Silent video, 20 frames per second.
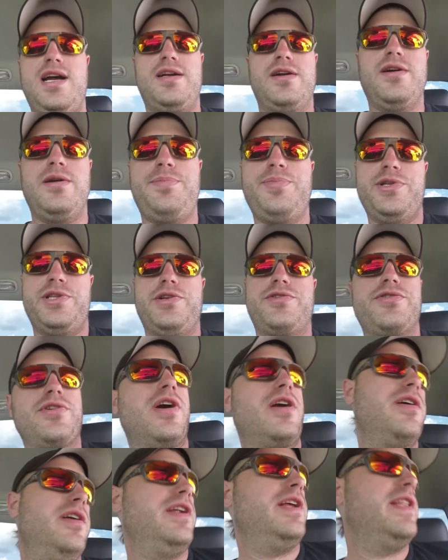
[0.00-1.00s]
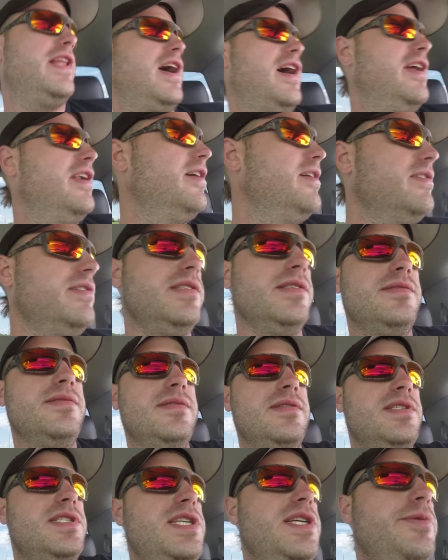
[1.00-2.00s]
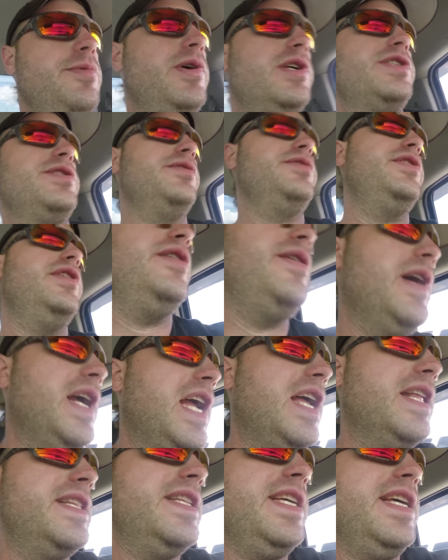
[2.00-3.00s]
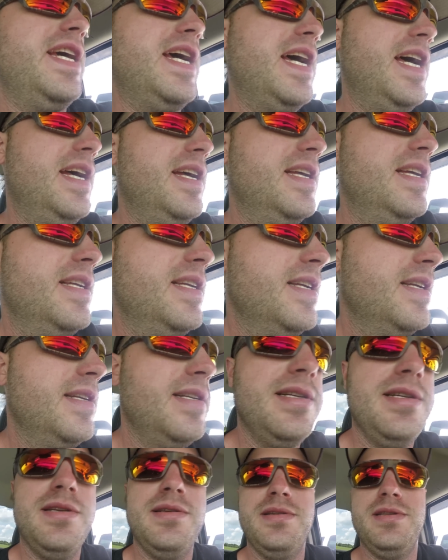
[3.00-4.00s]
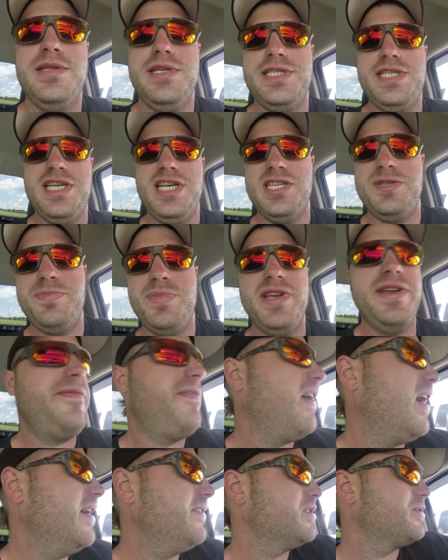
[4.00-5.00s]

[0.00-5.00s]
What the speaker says: gonna put the truck on the dyno and see what she'll do. I got the CSP5